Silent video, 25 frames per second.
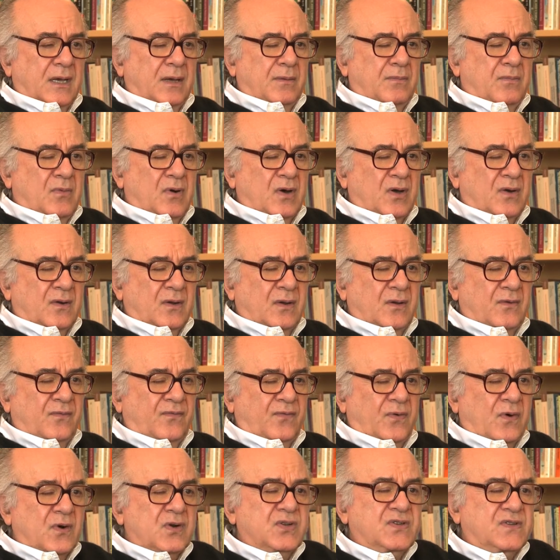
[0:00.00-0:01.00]
more
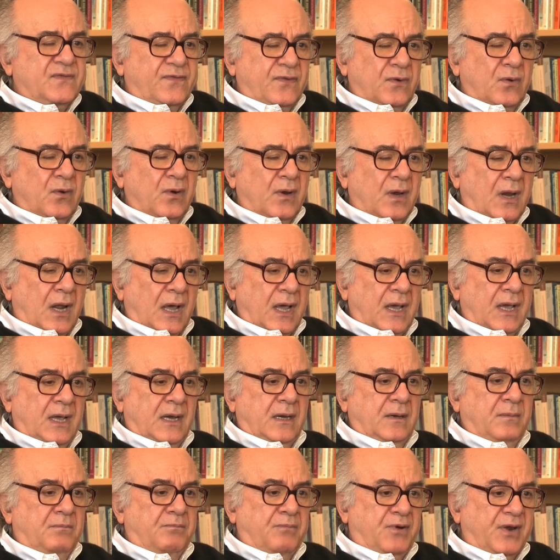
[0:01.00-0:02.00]
forceful
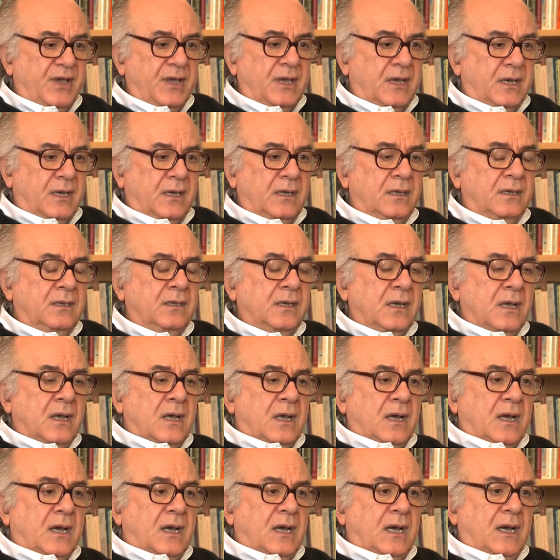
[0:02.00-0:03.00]
in bringing
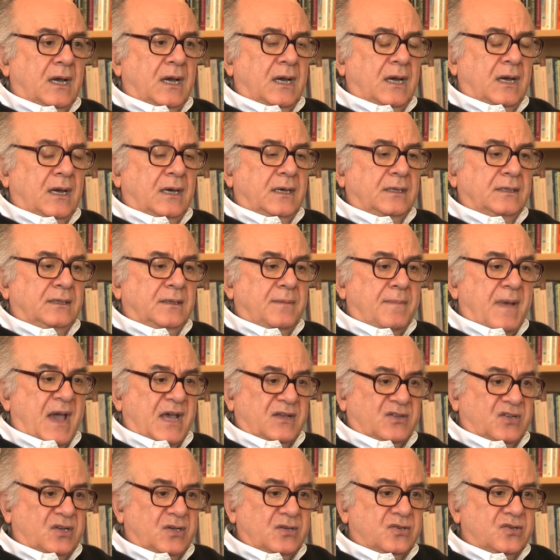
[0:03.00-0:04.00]
the
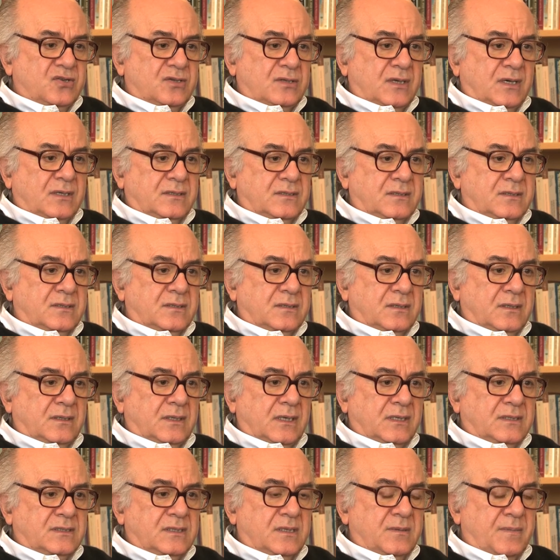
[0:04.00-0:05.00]
message,
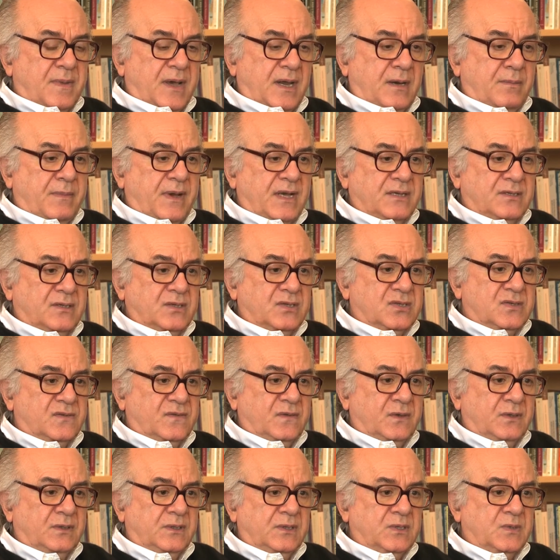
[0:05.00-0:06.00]
that's the main message
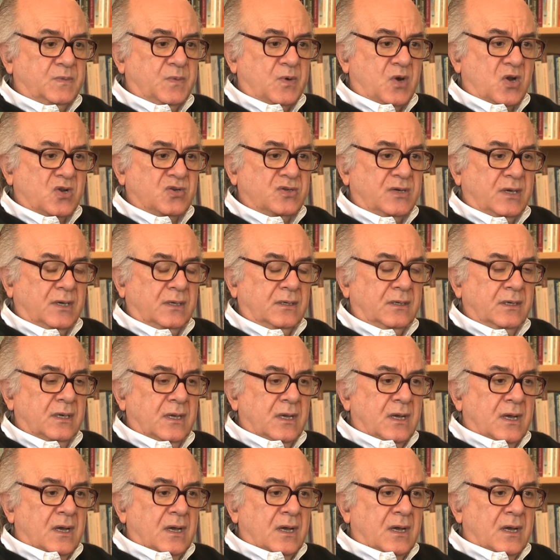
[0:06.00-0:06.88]
for this project,